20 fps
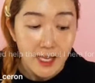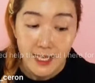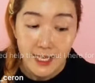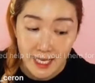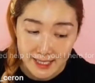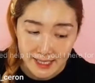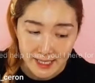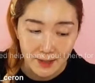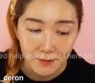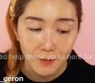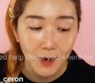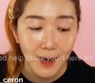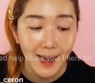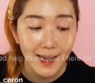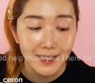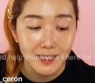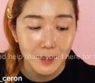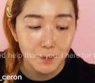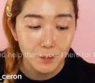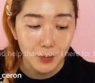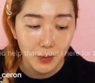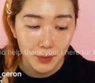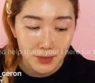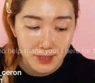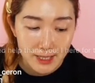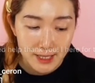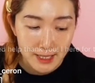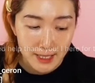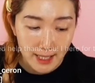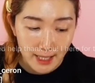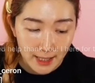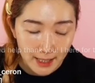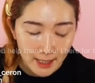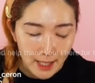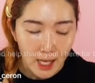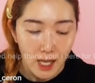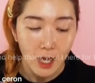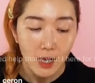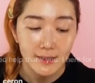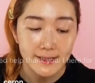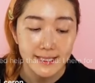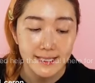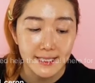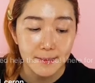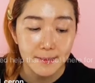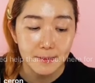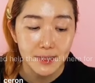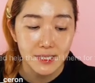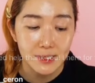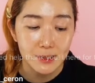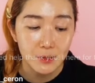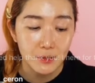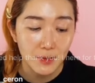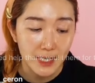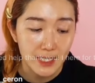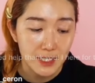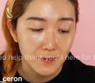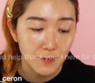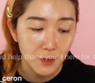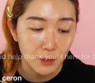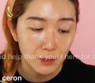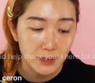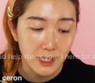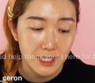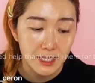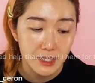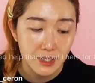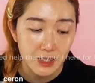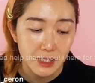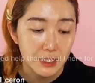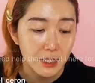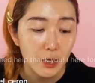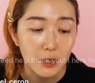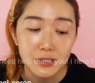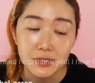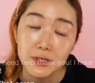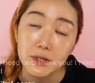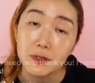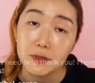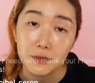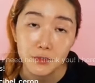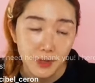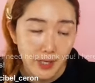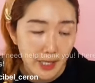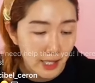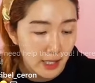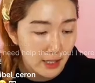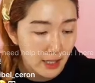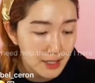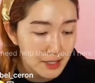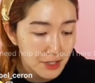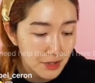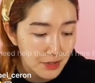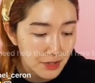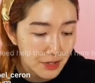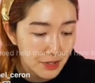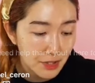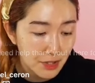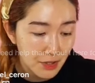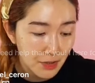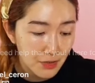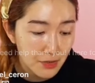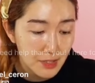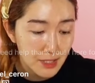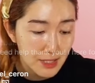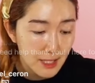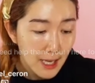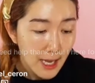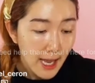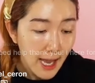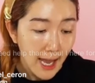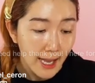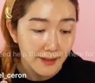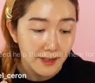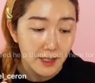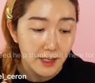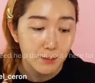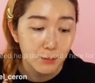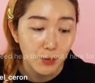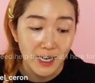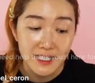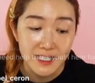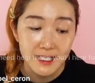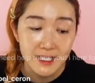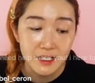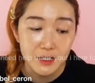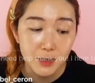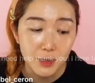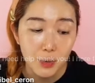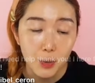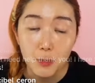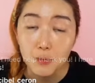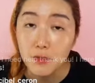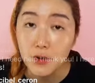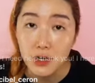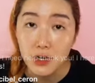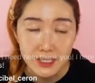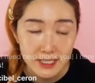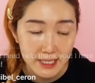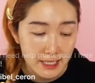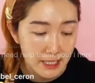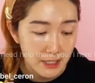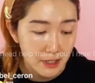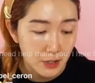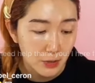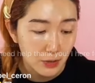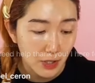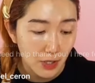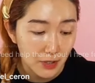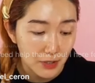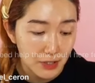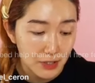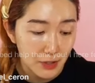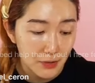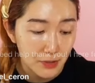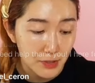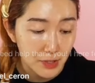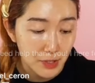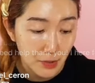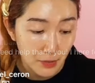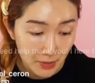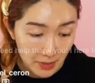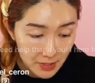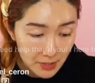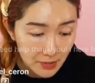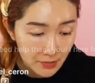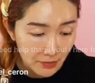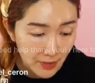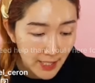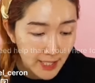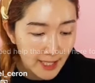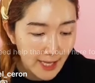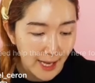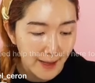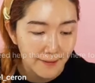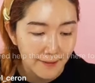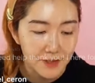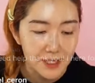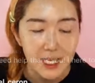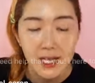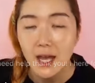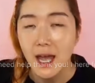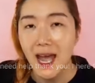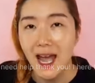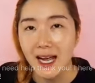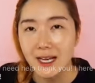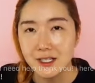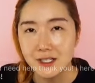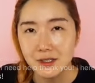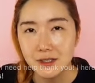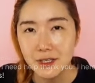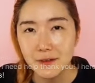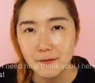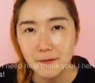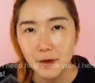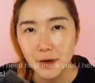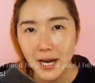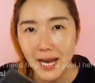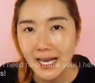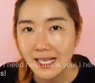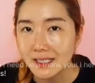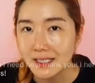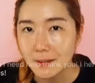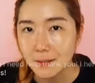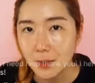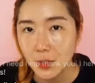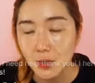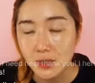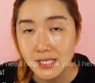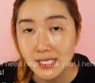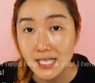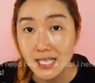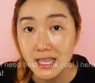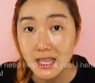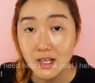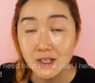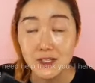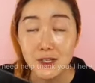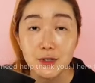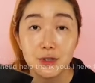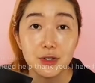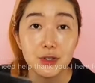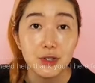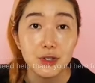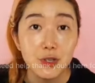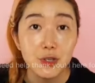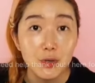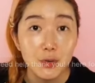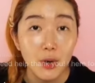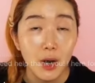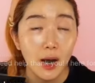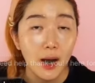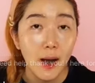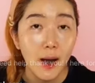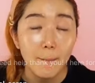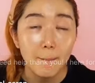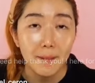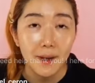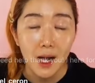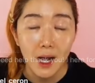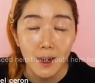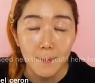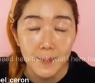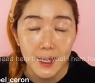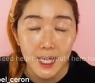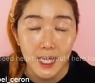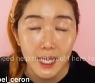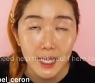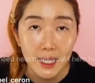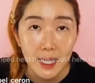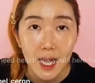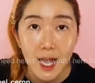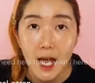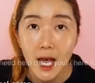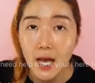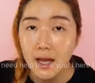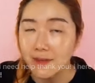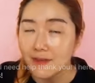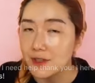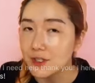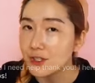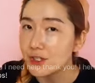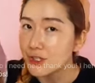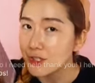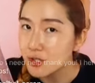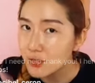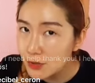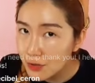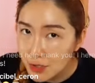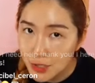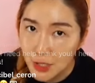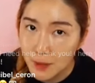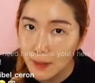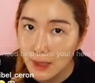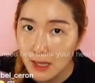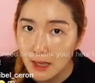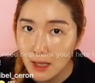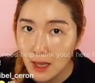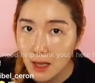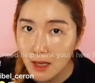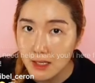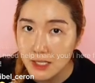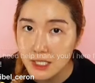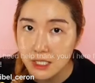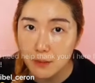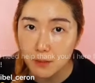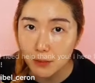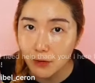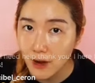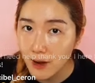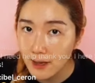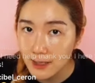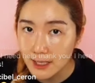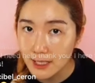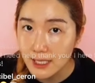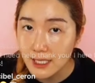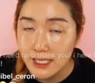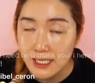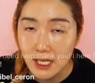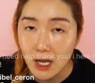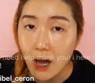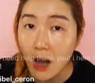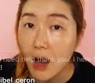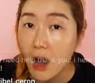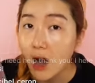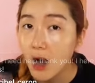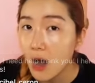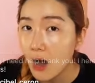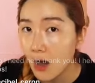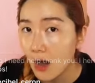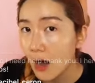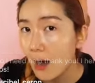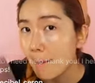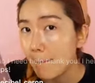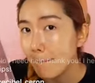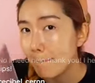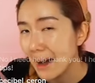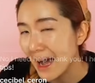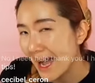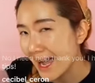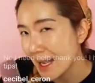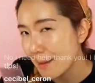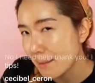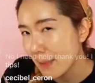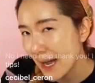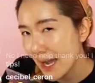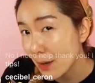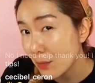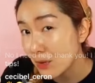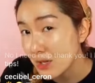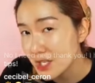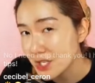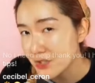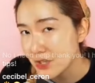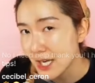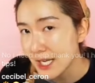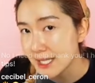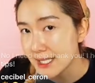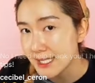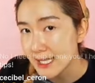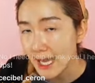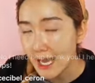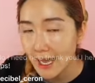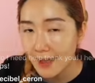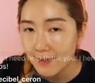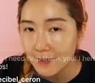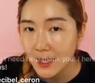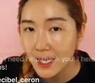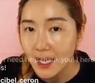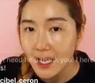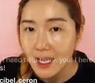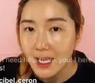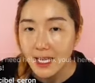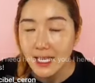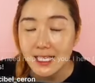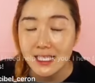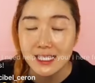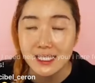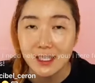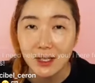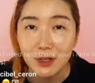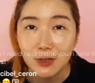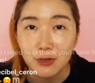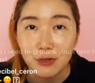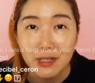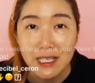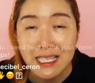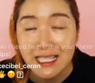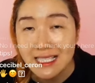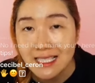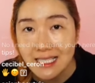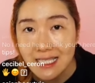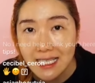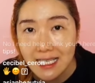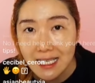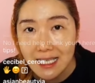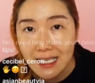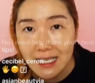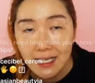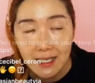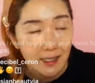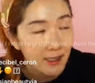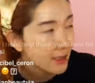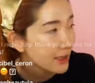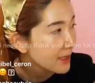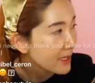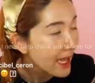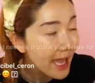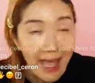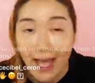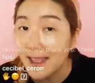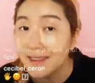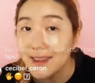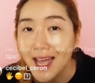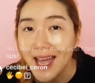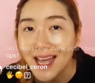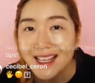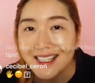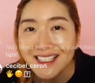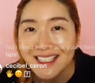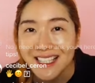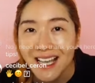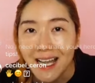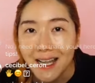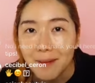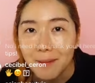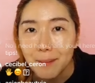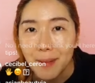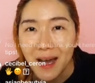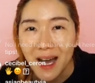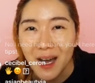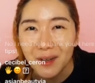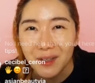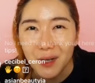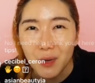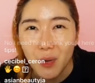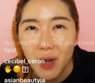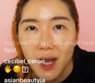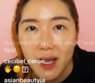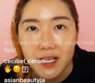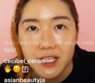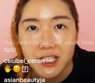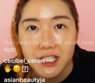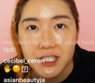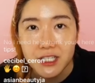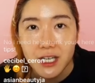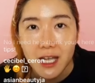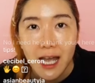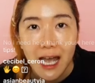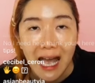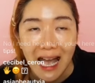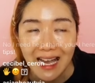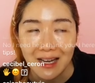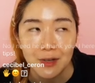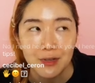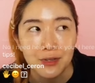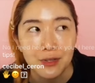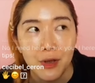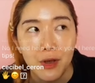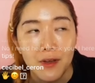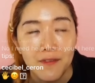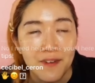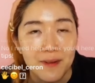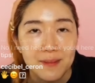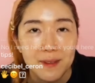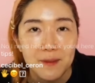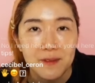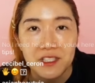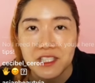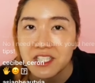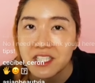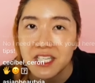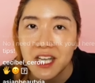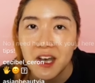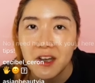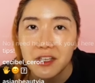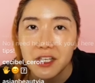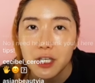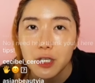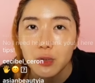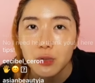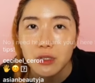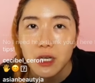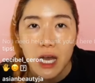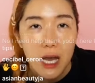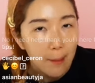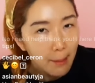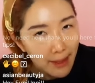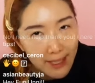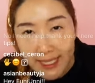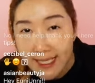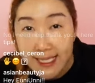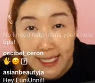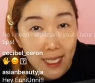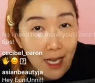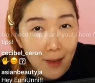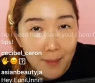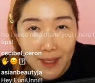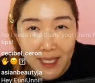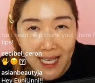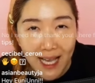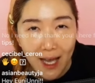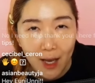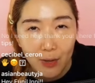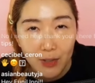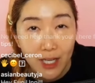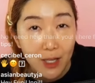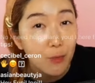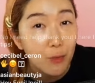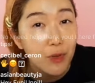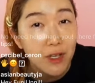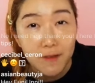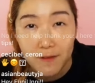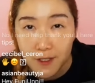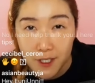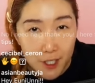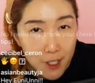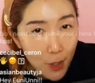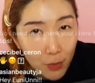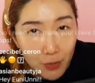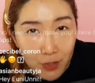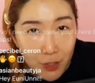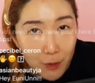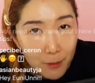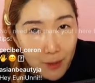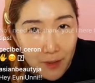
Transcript: Yes, for acne prone skin, a Skinmiso Rice Foam Cleanser is also a great cleanser to use and it brightens your overall skin tone also. So it's great. And actually for acne prone skin, there's a new upcoming soon to be launched product are by Bioish Trends, and it's the green tea and enzyme powder wash. I don't know if I'm supposed to tell you, but it's coming out, and we've shown you